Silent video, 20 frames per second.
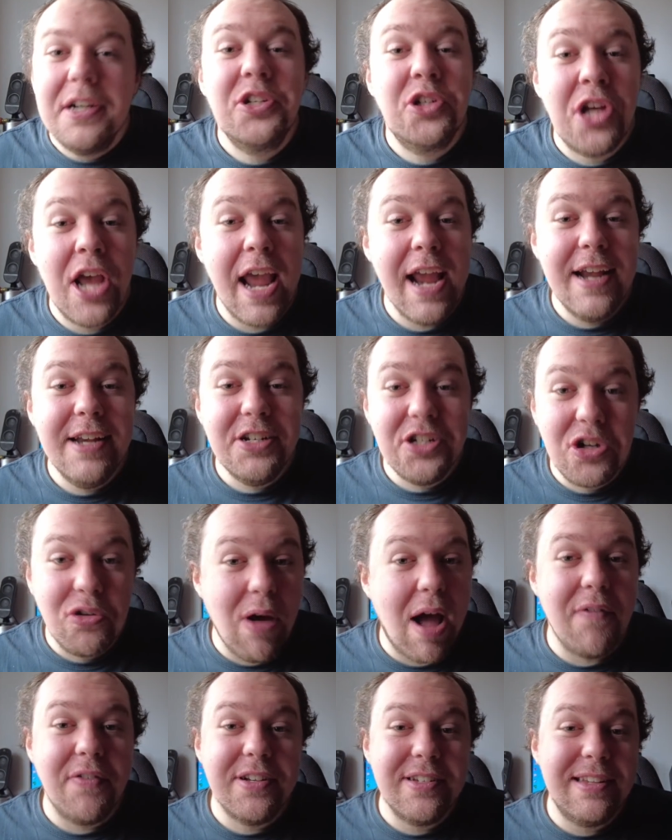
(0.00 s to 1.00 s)
change
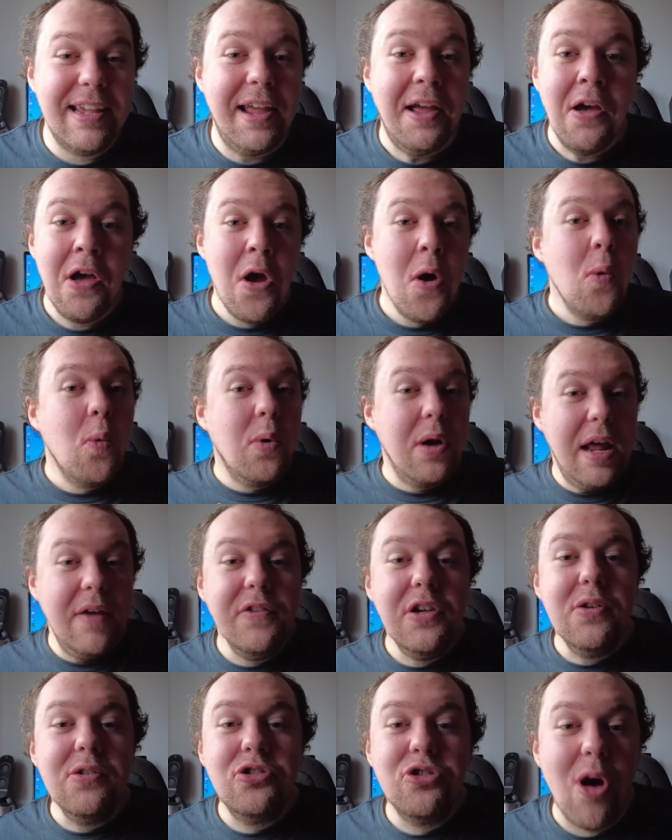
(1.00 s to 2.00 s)
gravity.
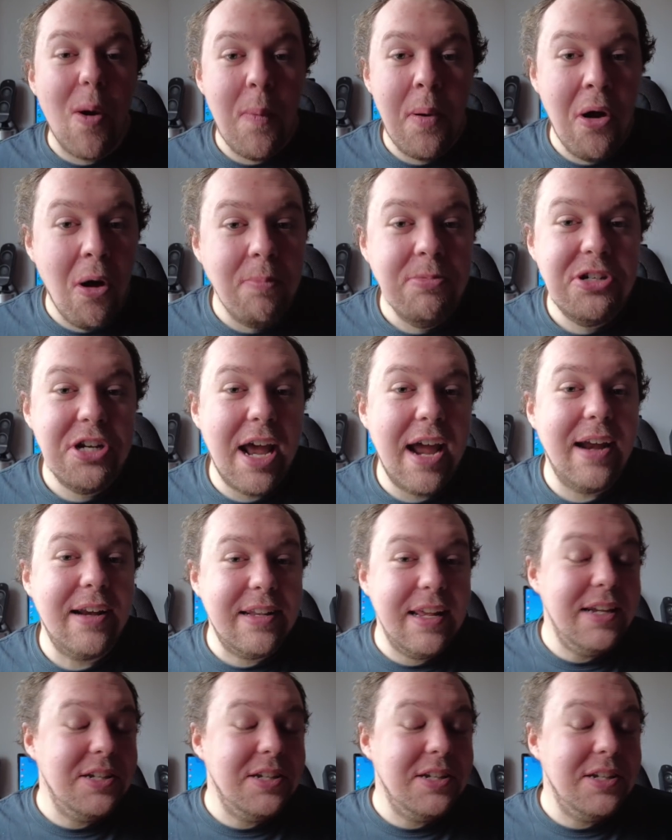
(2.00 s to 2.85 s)
Whenever you drop an object,